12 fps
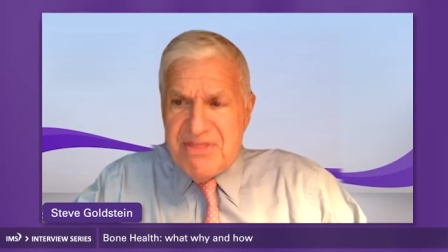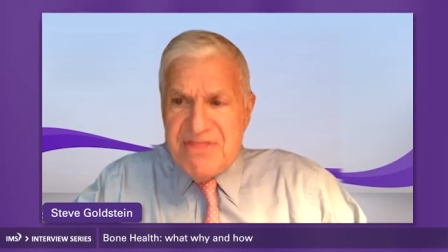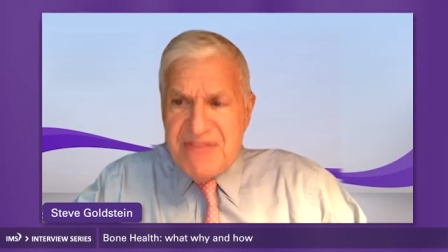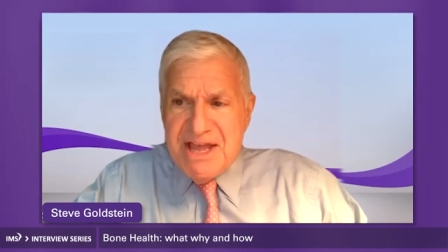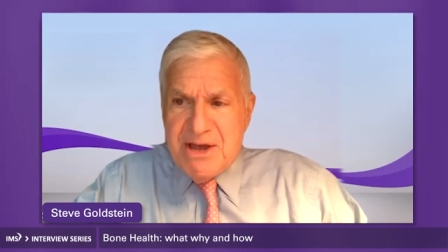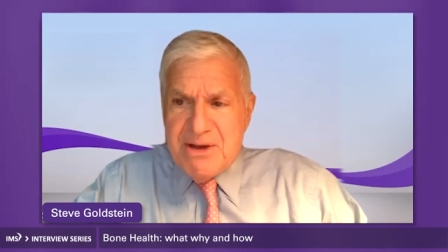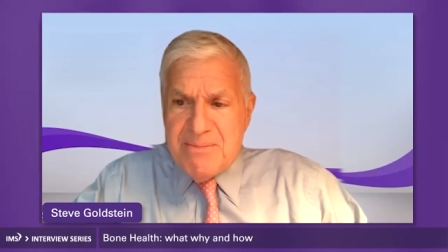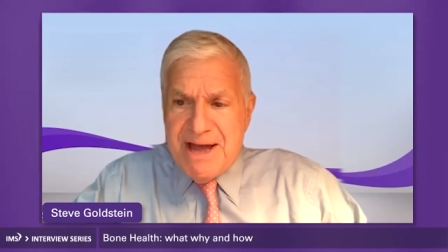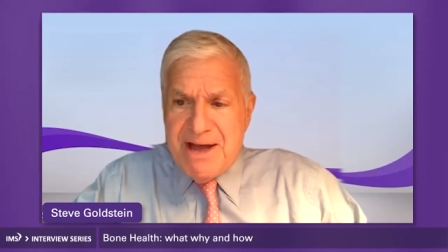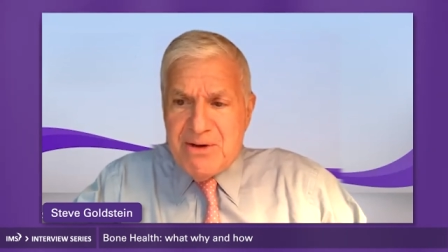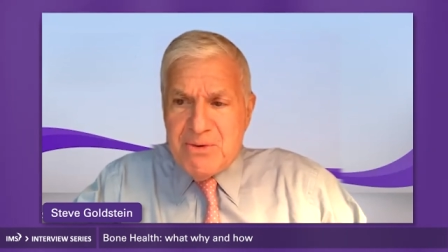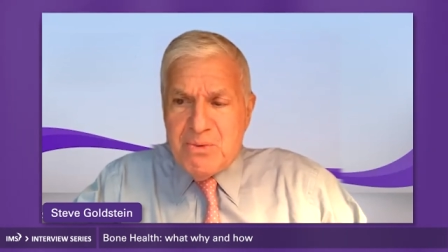think
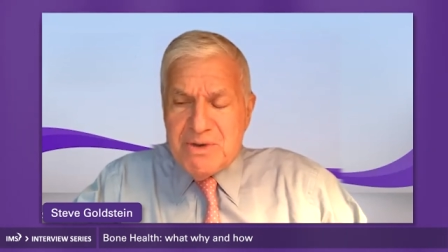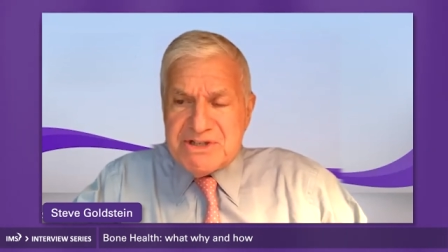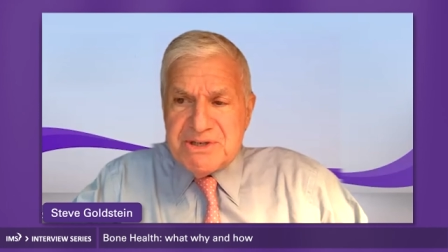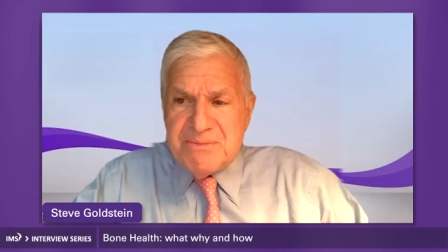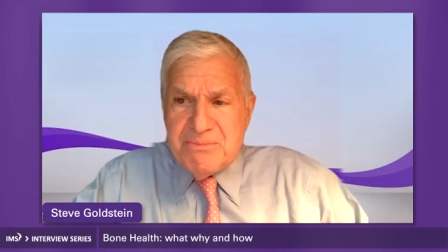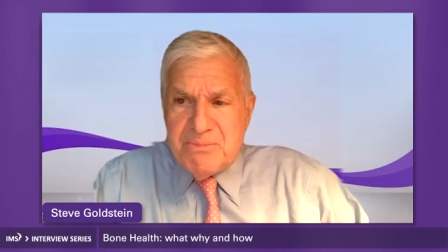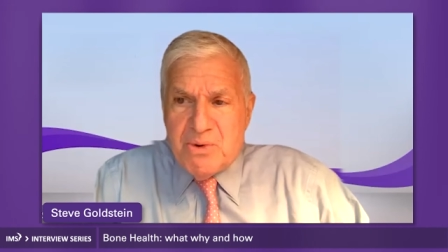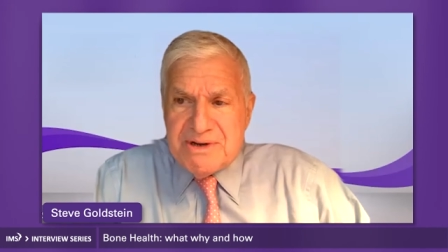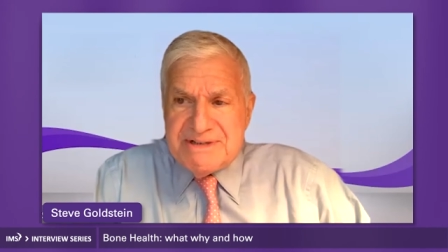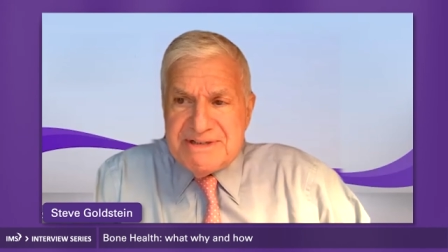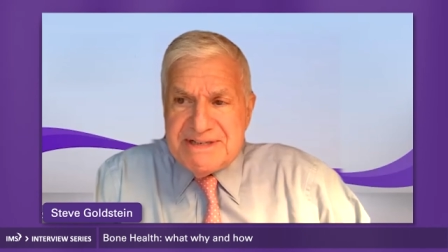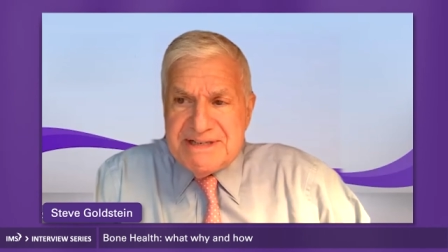about what's
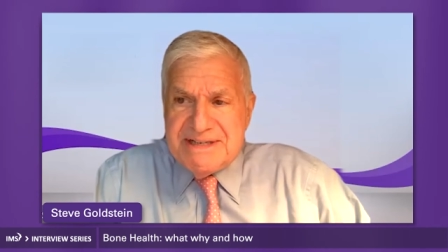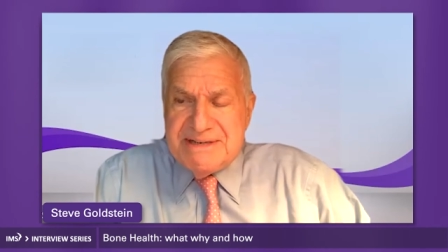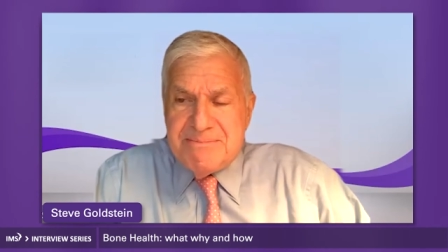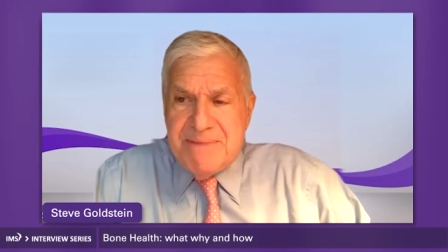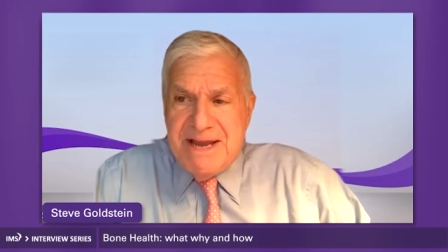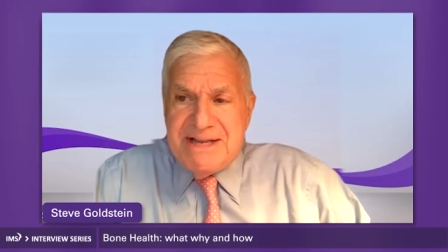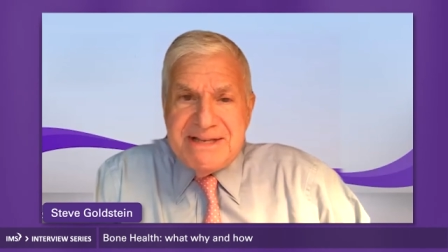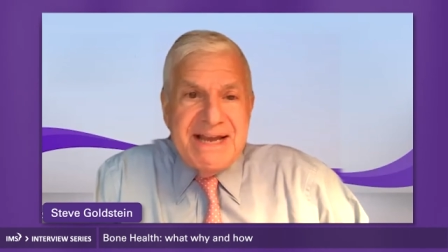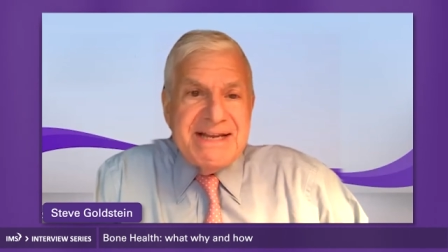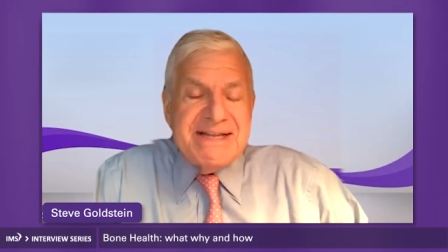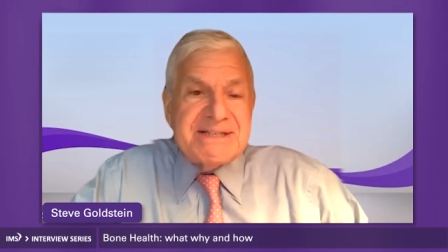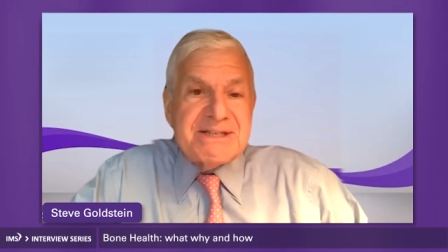important in
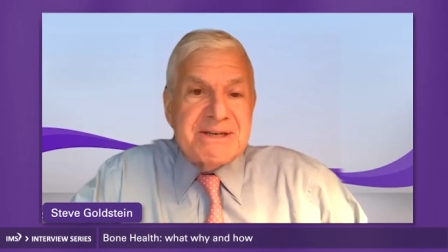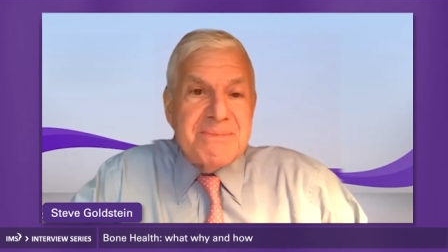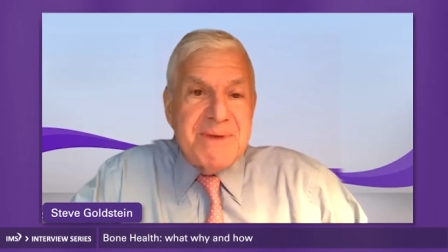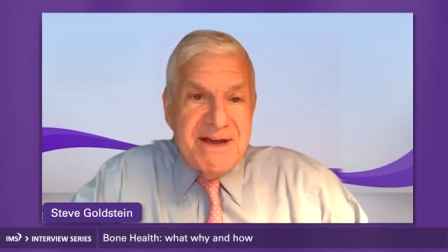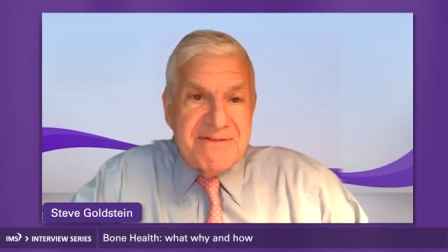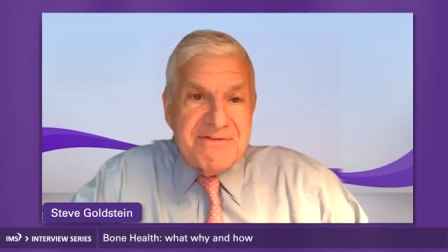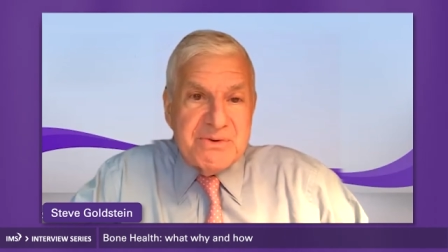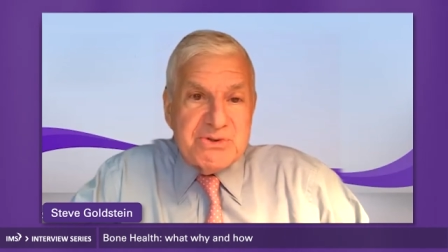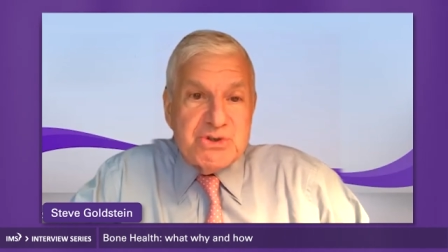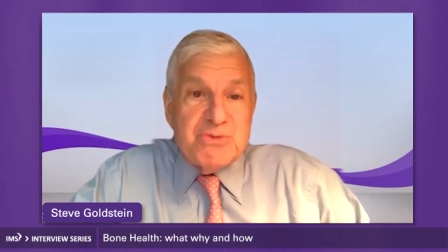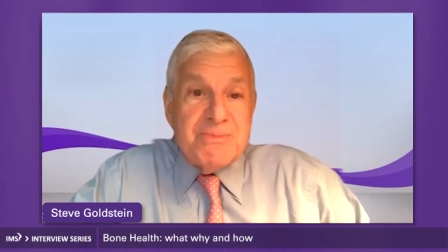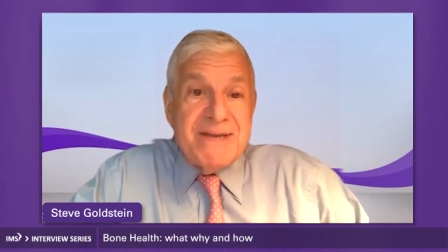maintaining some effort
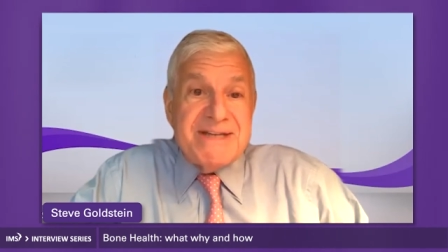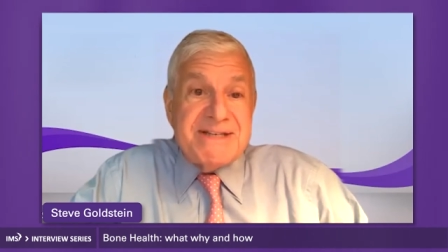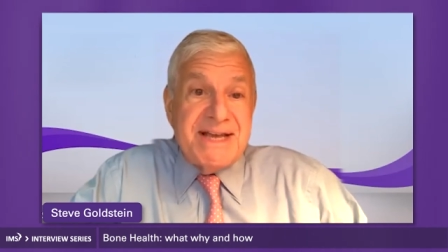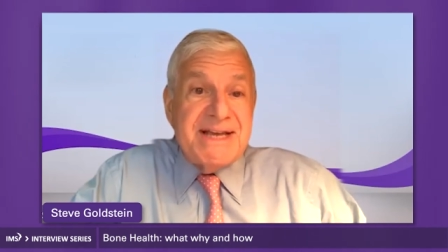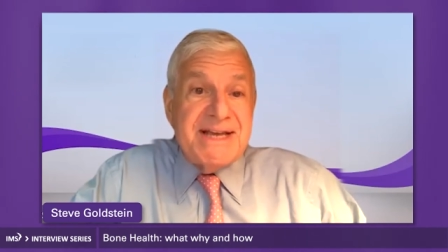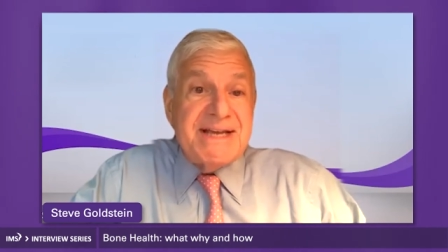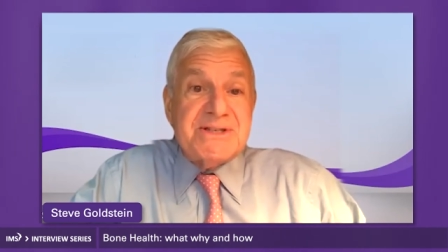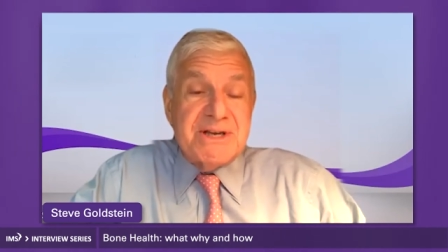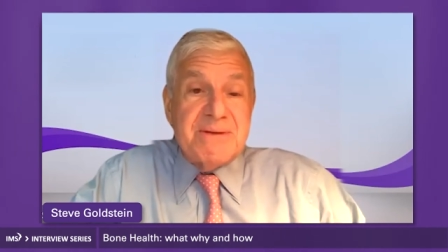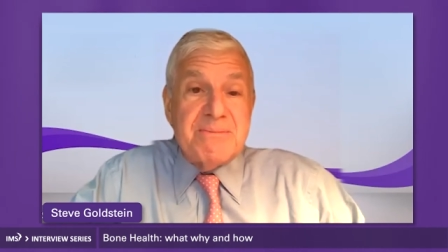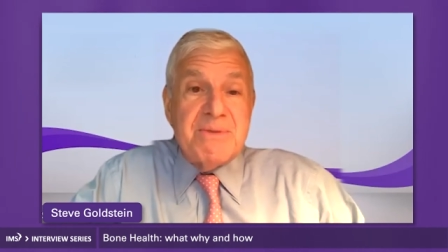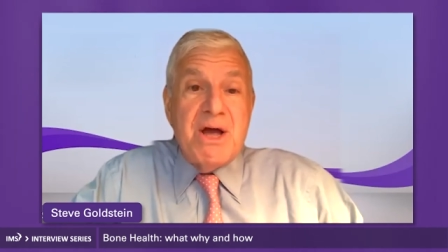to maintain some